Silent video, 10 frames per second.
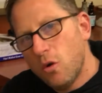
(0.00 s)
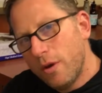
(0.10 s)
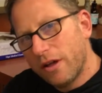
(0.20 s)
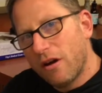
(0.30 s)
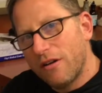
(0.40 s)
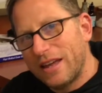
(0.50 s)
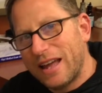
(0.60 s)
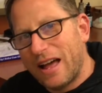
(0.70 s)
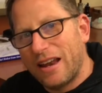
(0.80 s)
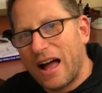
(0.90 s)
We call it
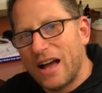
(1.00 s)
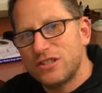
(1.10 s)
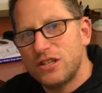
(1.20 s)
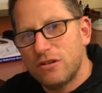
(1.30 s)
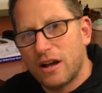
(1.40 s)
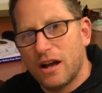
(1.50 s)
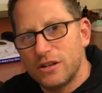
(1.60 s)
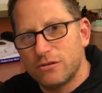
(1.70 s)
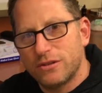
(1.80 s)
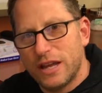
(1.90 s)
an
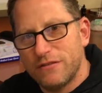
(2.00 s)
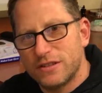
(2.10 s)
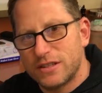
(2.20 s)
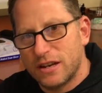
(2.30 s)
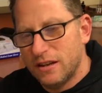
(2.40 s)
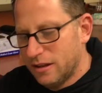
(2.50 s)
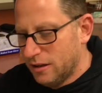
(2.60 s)
osteochondral deficit.